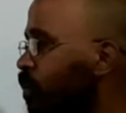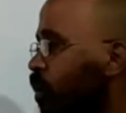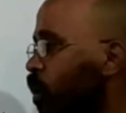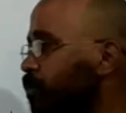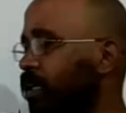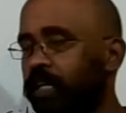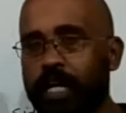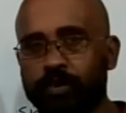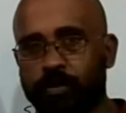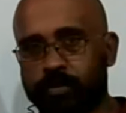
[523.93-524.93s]
of the
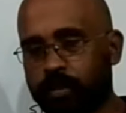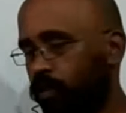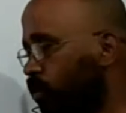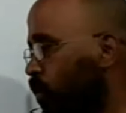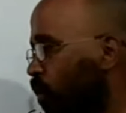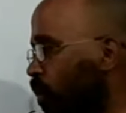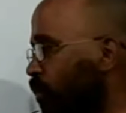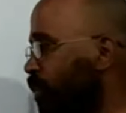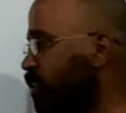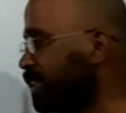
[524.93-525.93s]
transversal
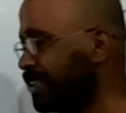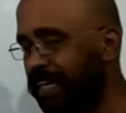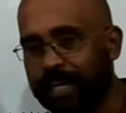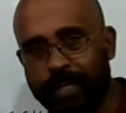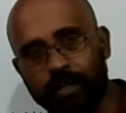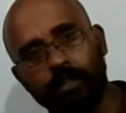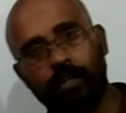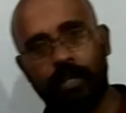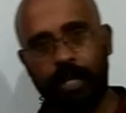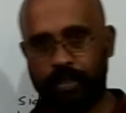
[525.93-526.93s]
on which this angle
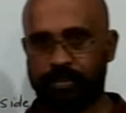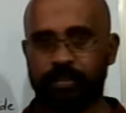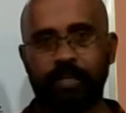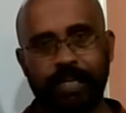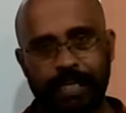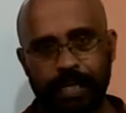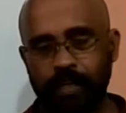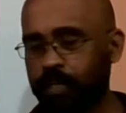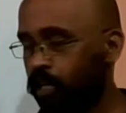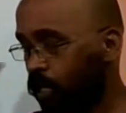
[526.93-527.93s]
lies.
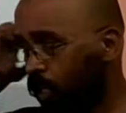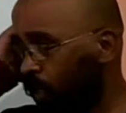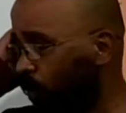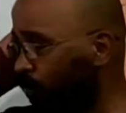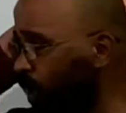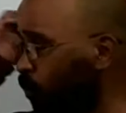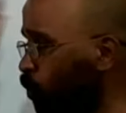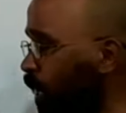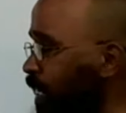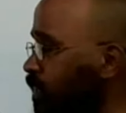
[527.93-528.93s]
Clear? Now we have to
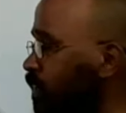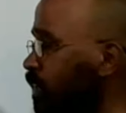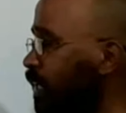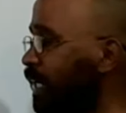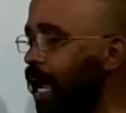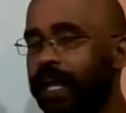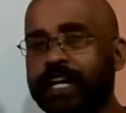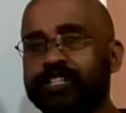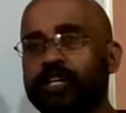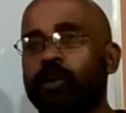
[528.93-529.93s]
write the
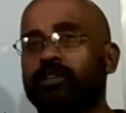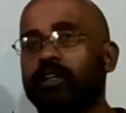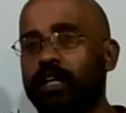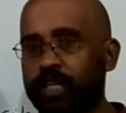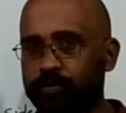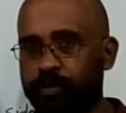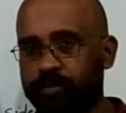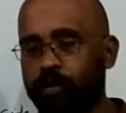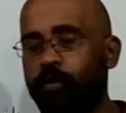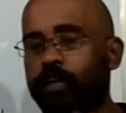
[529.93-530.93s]
direction on the
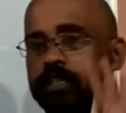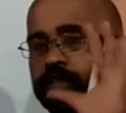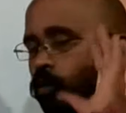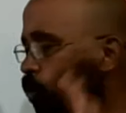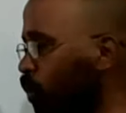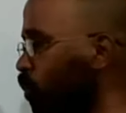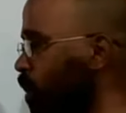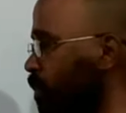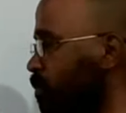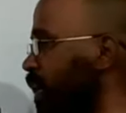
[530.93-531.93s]
transversal. What do
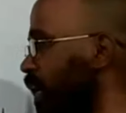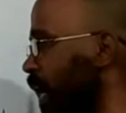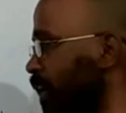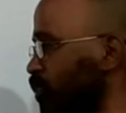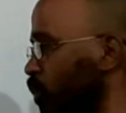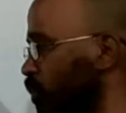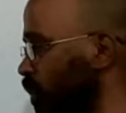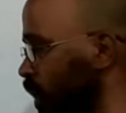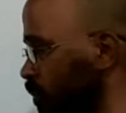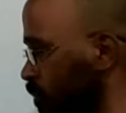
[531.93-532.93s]
I mean by direction on the
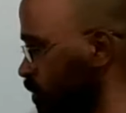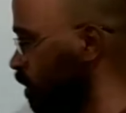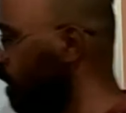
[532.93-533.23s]
transversal?